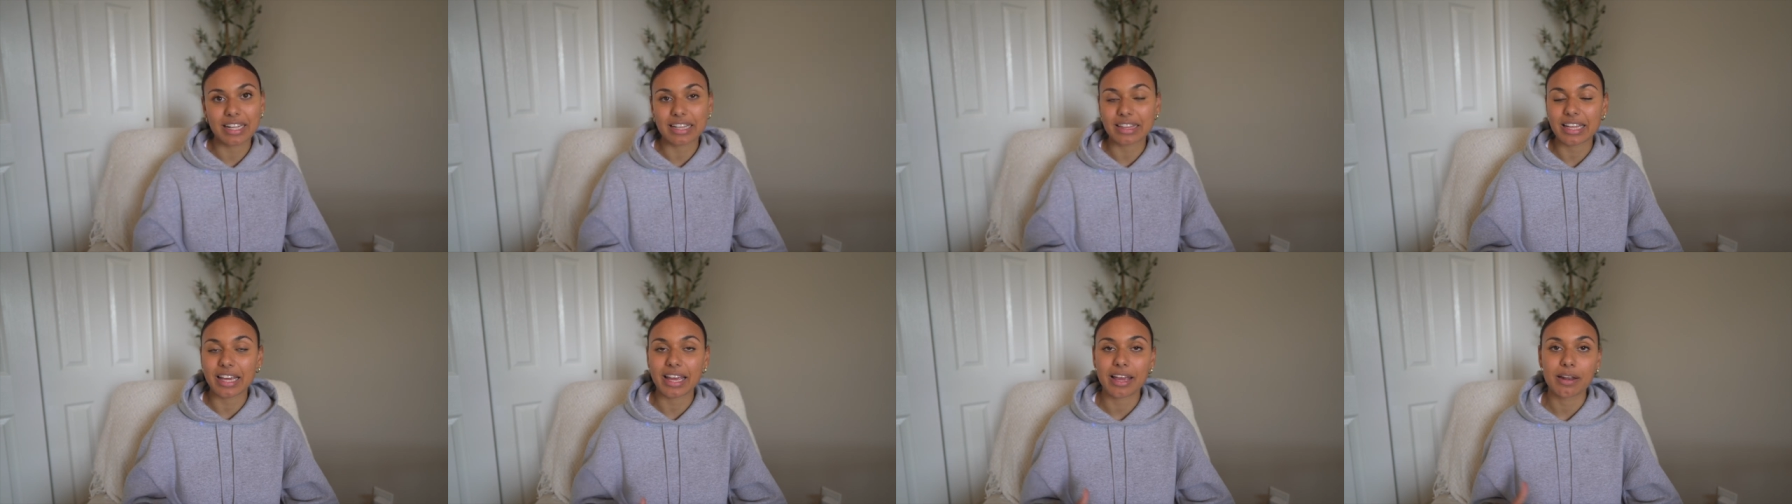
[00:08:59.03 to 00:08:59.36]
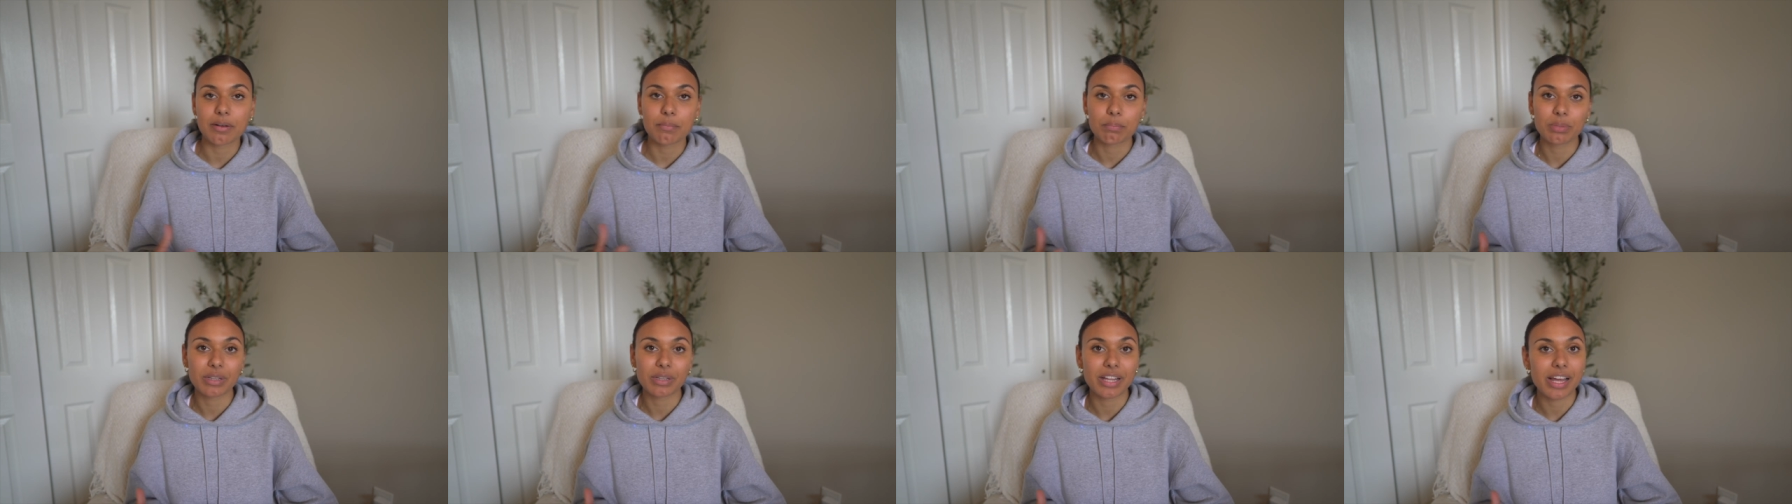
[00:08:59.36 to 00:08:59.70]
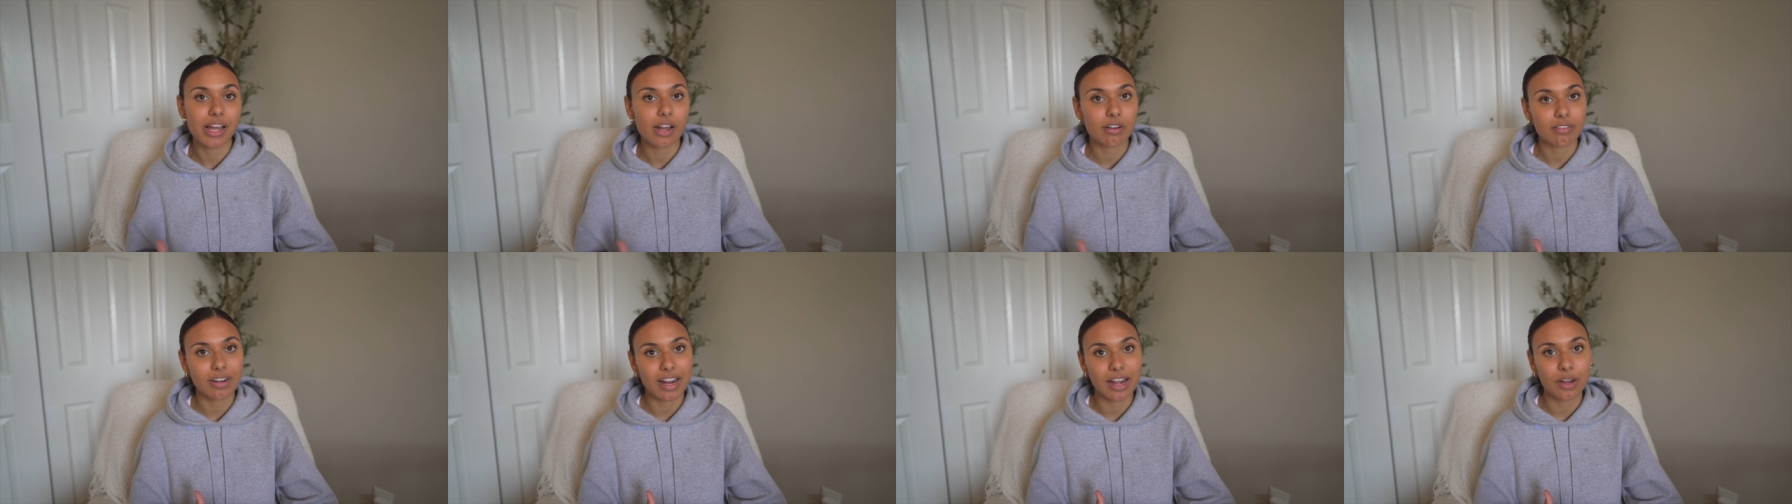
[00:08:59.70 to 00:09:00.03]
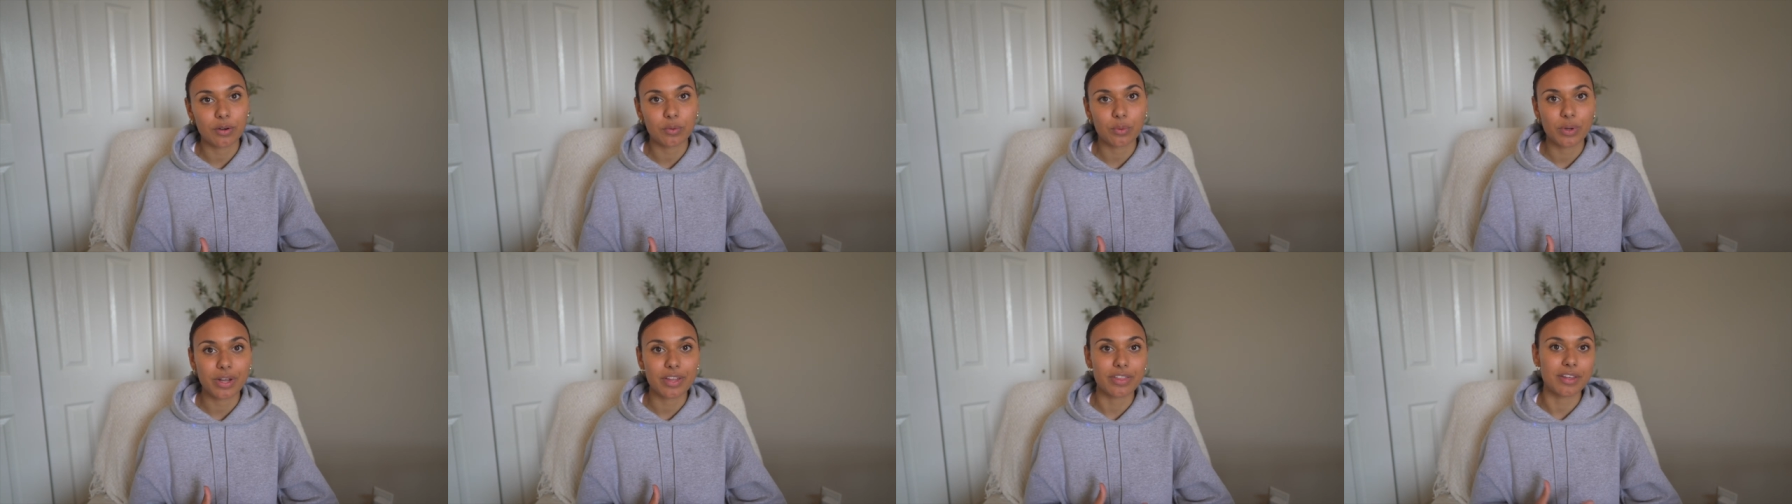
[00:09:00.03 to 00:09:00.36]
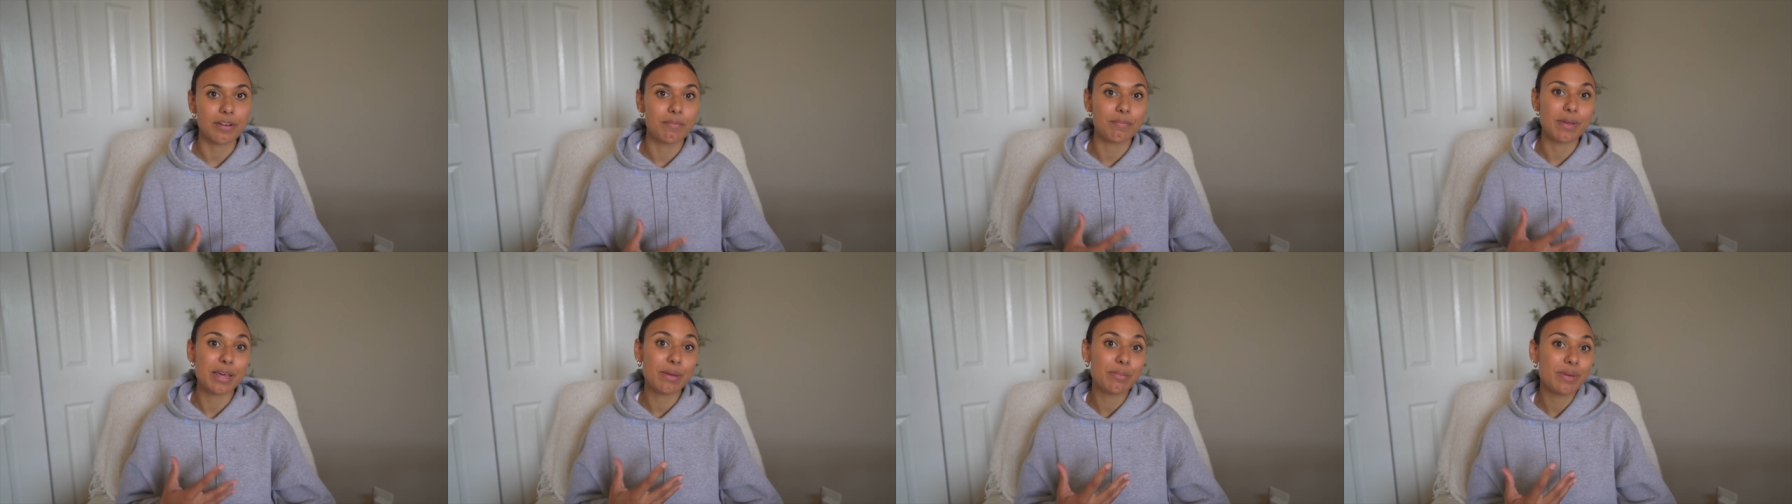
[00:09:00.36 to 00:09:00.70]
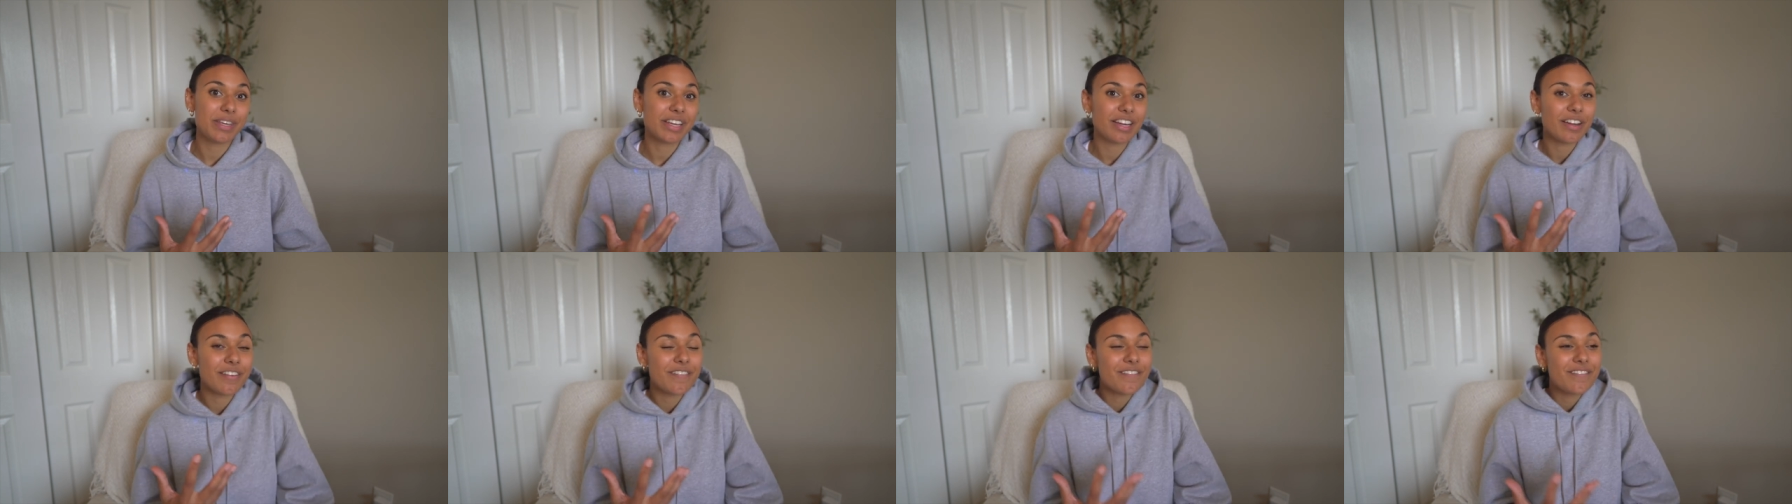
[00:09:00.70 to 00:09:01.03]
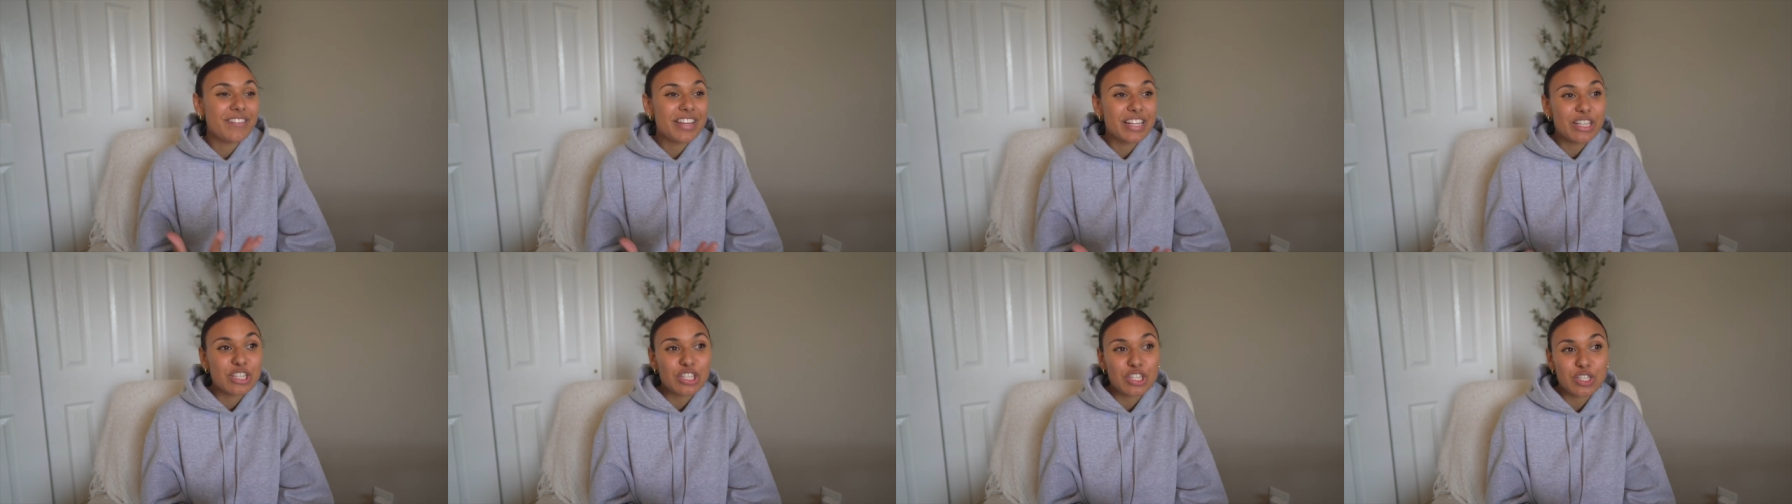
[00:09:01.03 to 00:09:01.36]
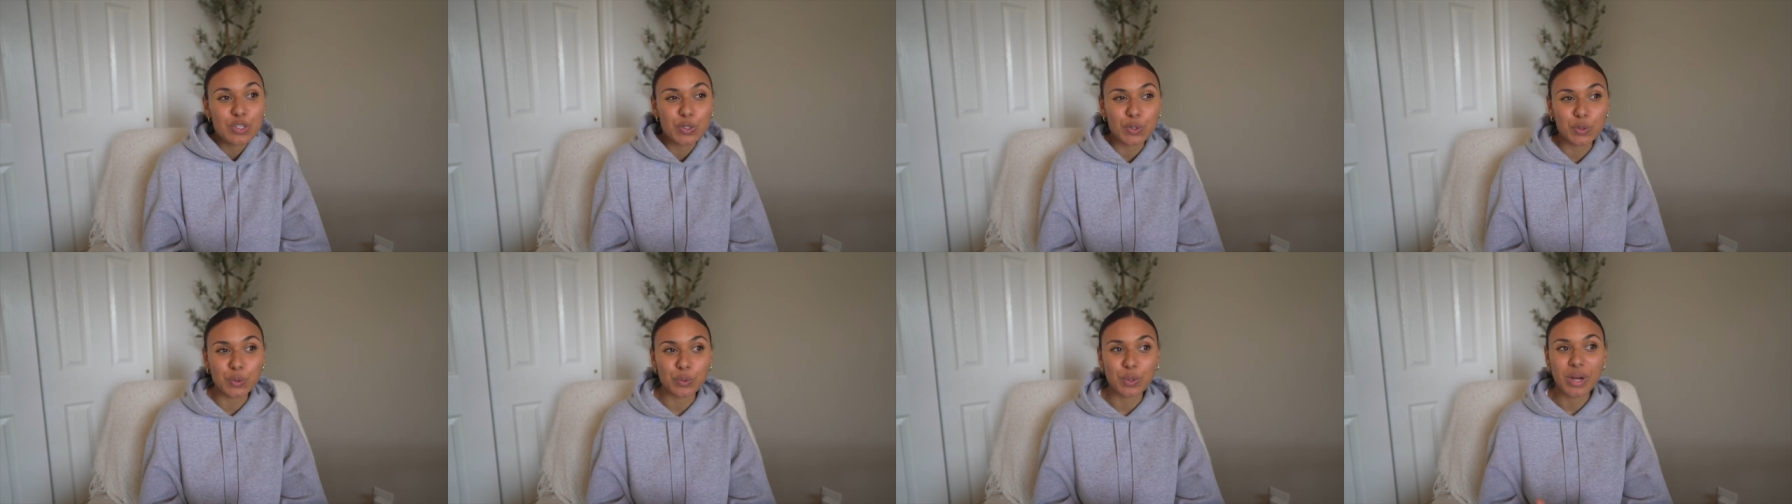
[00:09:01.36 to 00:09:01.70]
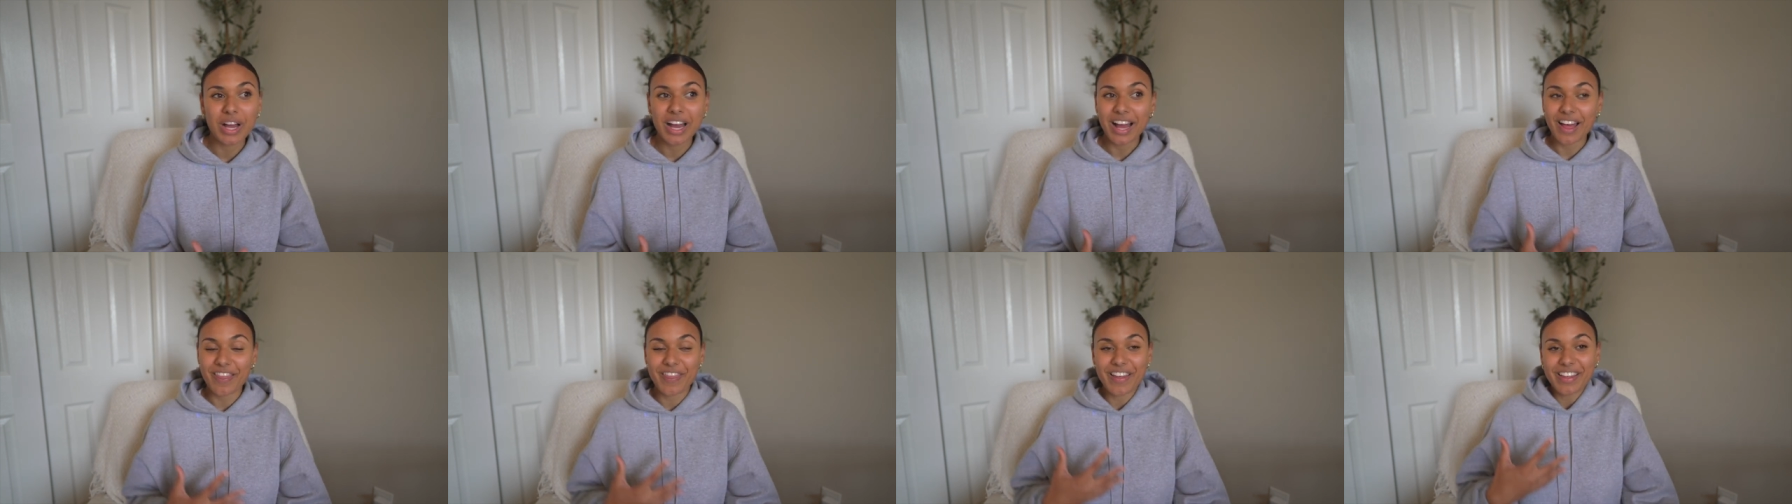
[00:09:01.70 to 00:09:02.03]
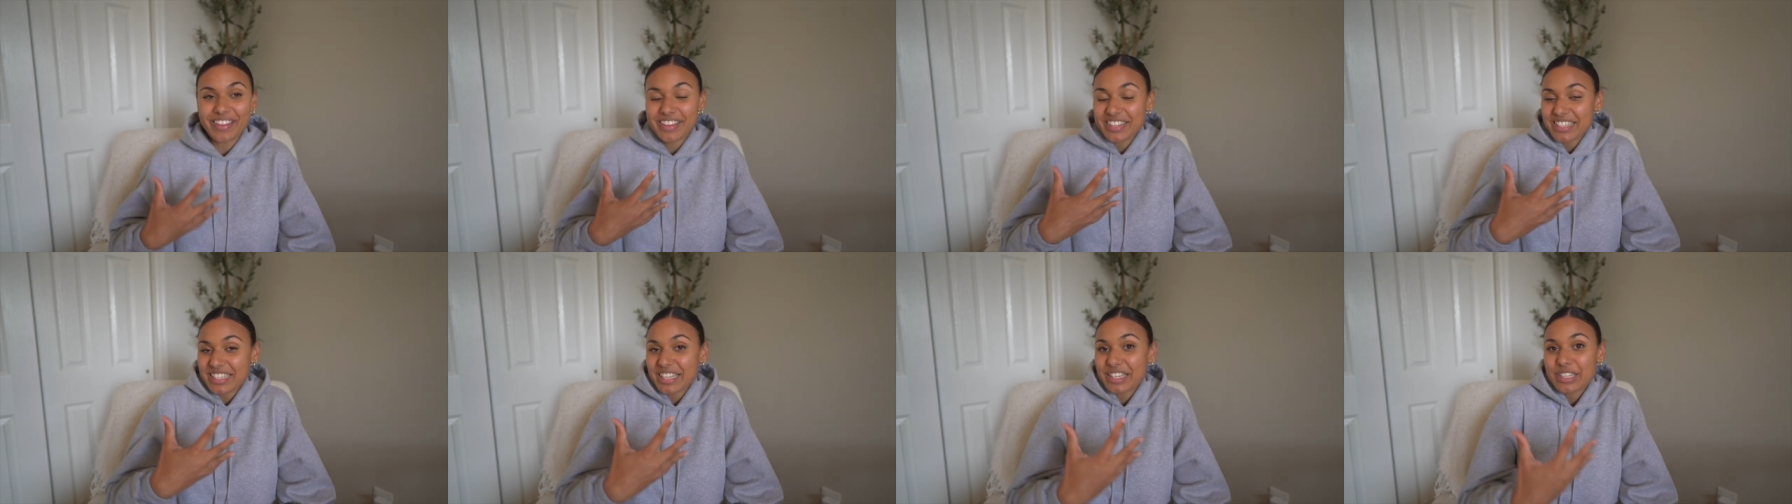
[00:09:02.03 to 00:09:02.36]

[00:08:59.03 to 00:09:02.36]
that they can play around with and maybe convince you that this